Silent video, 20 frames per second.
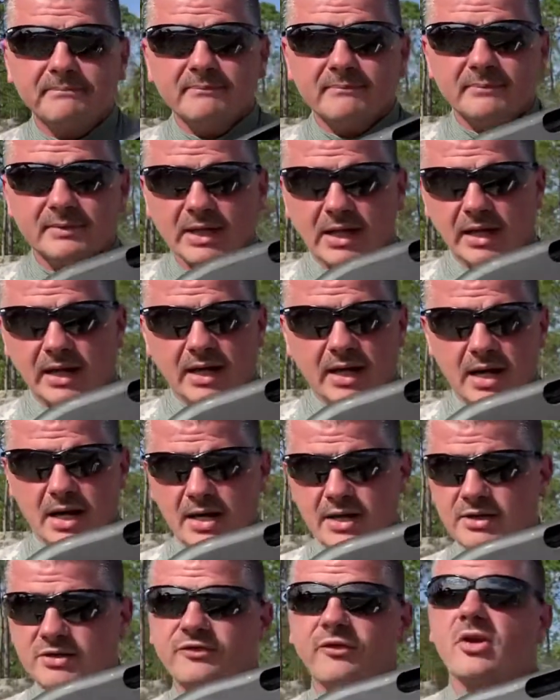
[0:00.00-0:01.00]

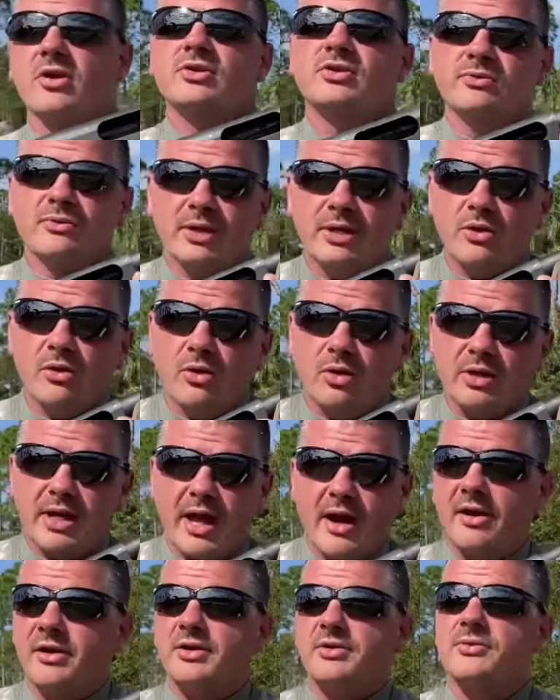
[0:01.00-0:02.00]
as far as the recoil
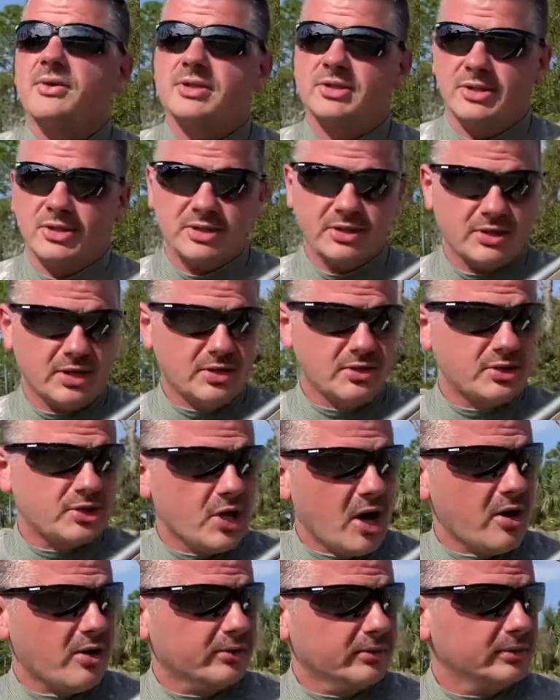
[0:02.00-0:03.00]
characteristics
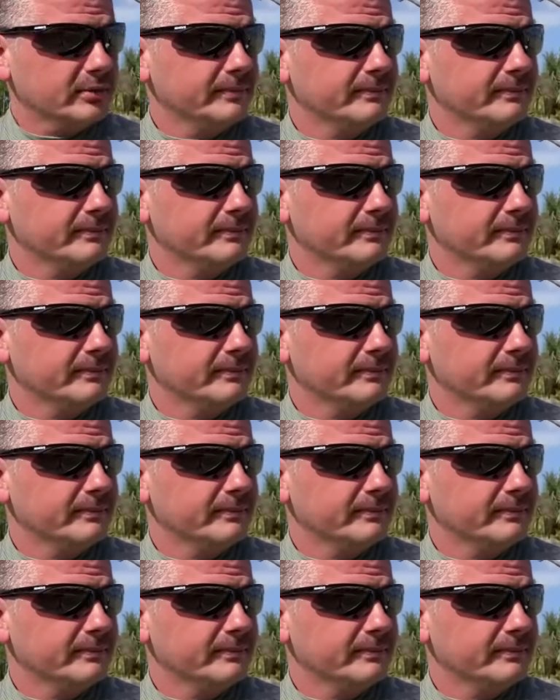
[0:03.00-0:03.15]
concerned.